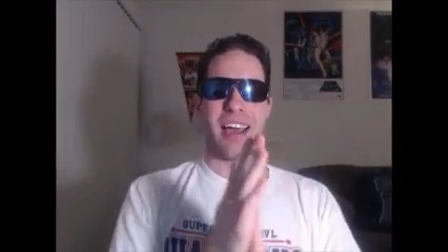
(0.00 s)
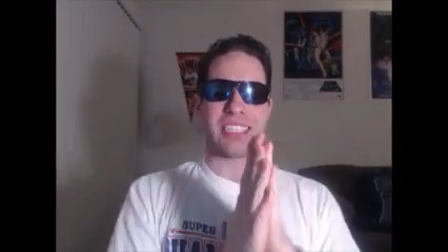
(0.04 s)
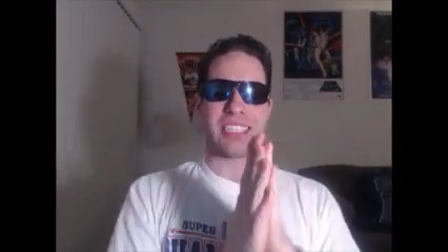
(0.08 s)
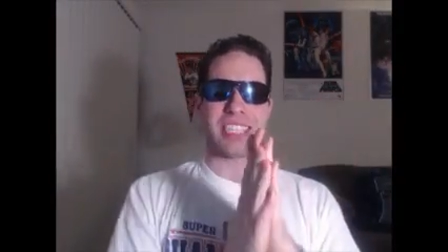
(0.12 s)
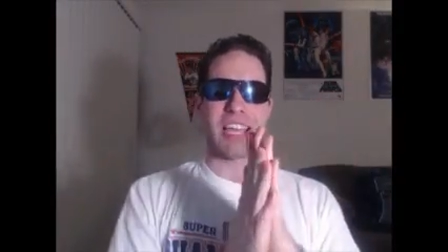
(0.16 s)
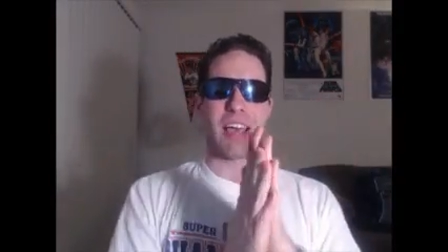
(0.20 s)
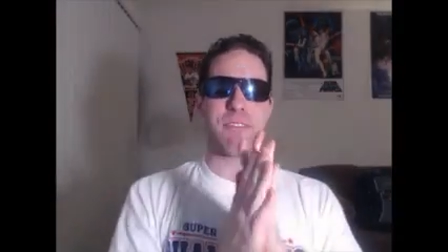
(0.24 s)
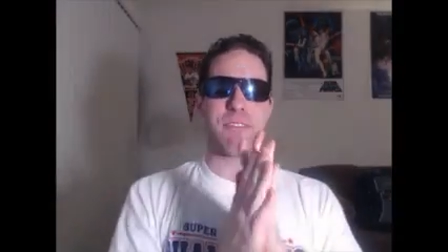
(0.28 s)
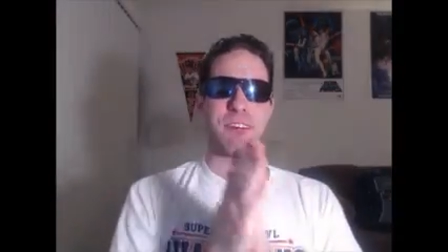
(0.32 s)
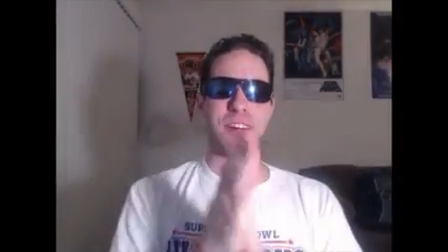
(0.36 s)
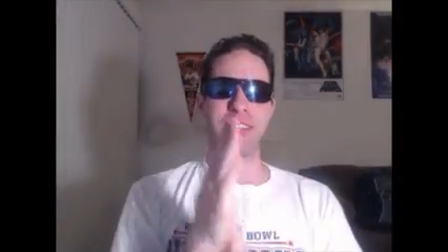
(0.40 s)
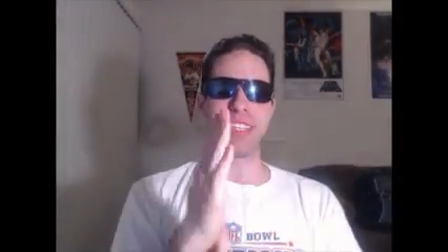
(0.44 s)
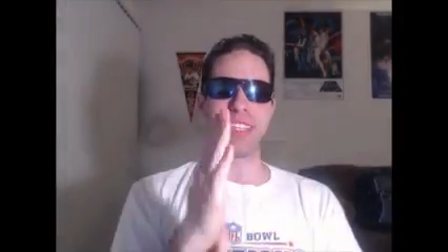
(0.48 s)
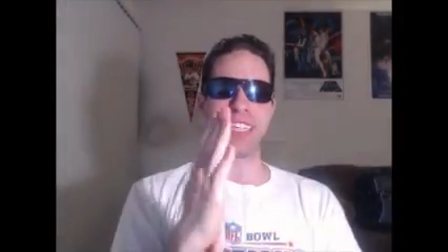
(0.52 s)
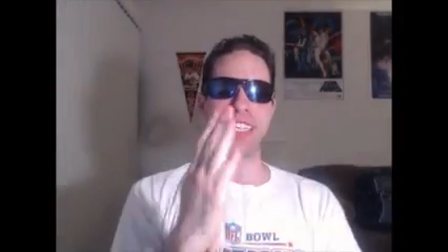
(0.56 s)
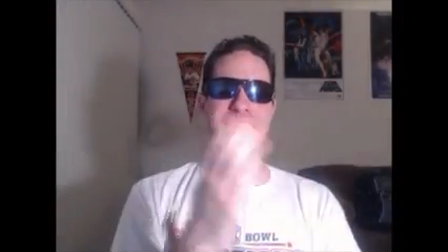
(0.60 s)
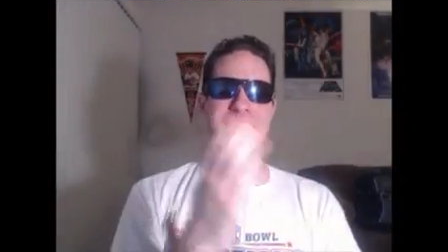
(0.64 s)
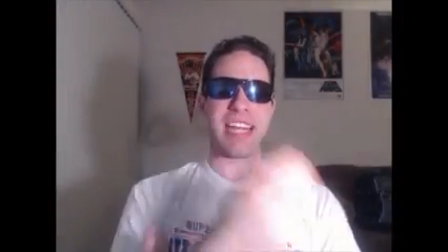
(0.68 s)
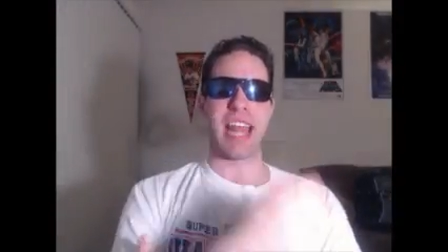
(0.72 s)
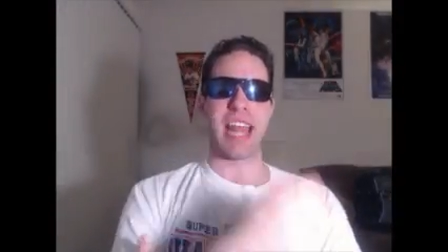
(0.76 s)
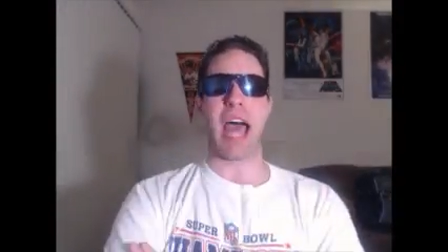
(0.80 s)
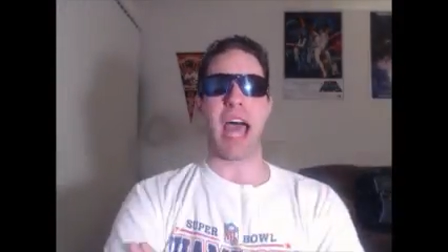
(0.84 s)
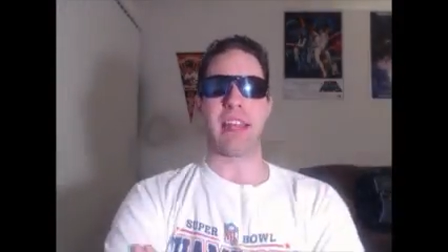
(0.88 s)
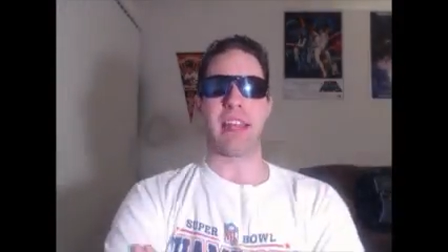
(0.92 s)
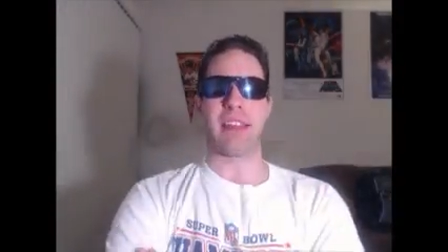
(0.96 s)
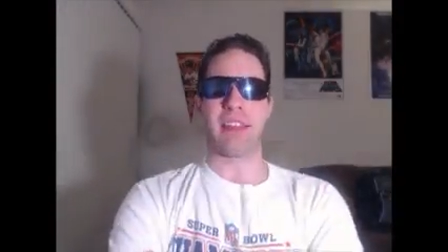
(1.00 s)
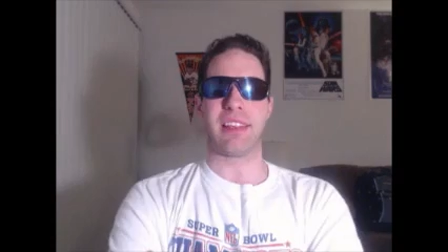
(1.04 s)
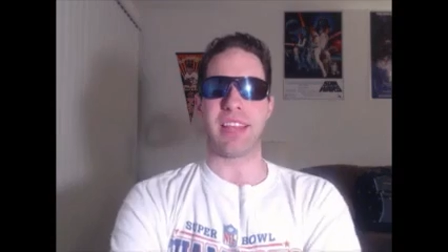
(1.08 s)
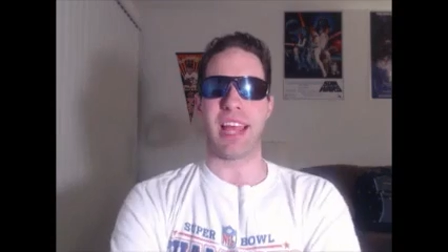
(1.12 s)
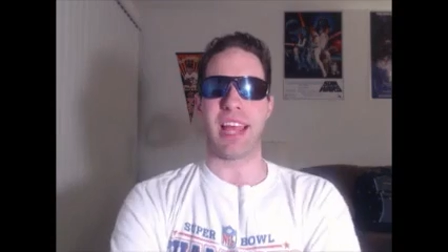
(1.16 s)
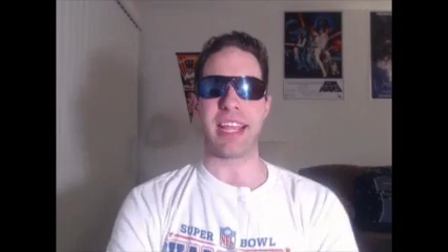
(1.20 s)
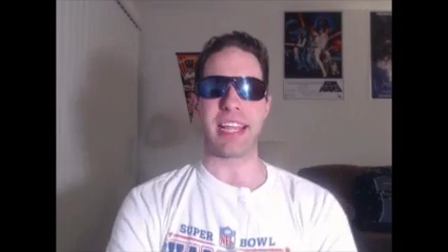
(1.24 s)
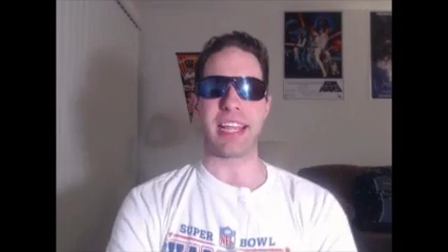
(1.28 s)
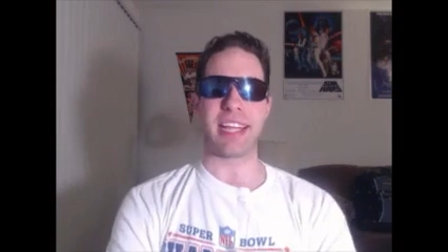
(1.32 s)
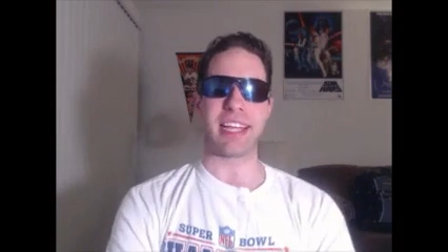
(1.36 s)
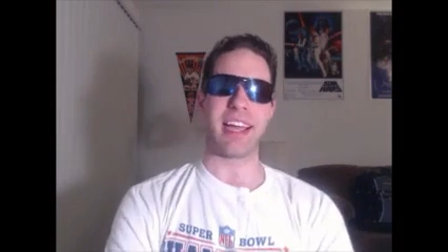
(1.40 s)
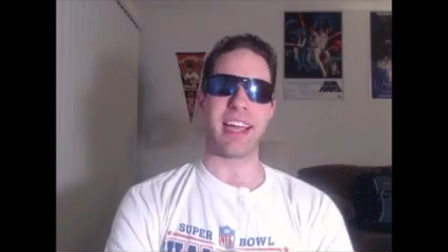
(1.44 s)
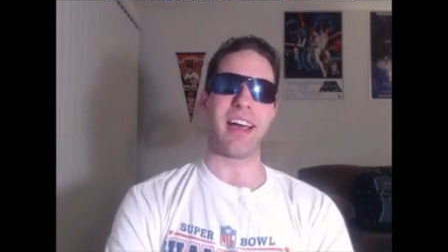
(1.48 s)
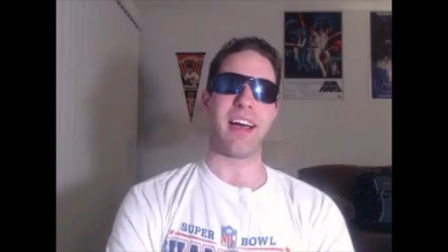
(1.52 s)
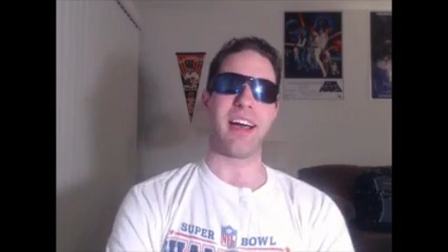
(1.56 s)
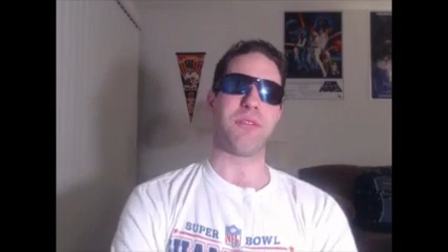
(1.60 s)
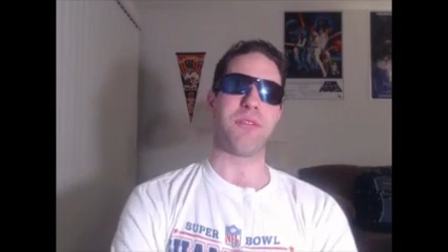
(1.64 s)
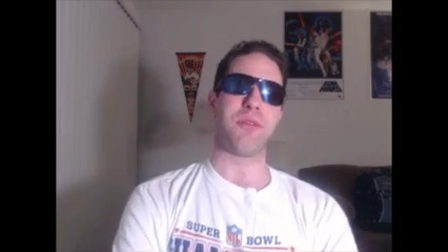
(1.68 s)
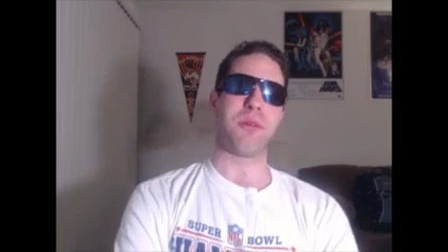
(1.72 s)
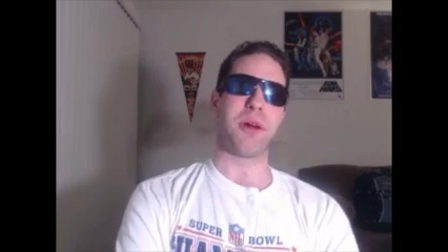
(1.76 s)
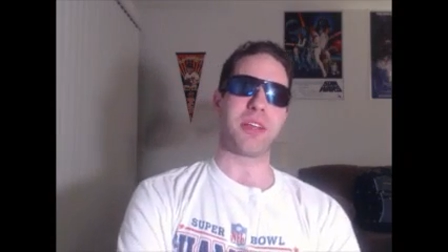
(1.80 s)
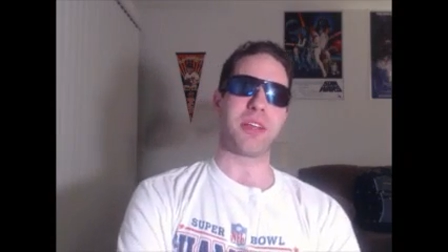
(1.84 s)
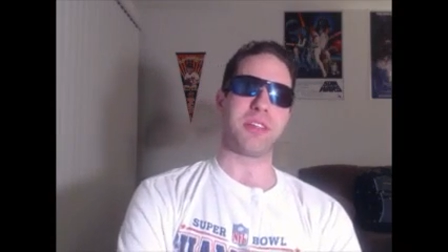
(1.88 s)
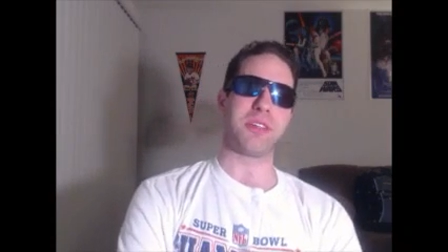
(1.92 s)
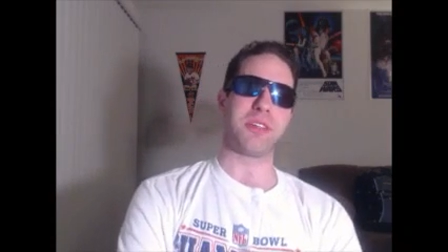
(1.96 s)
definitely not like
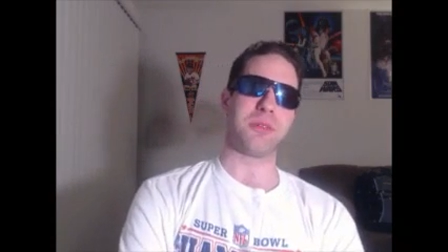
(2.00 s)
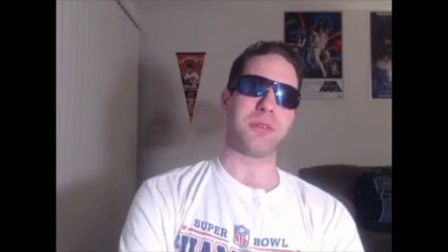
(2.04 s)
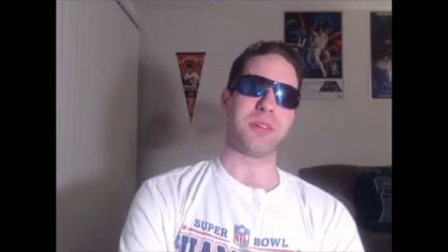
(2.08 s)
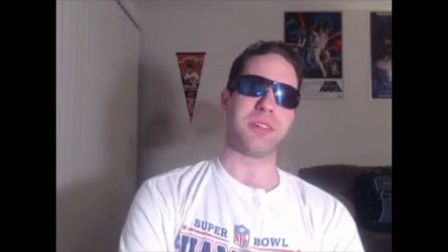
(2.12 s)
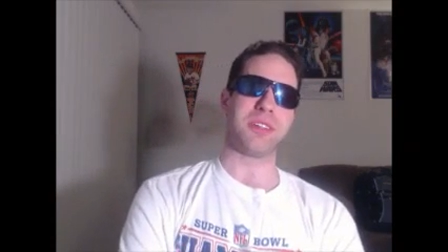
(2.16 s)
what you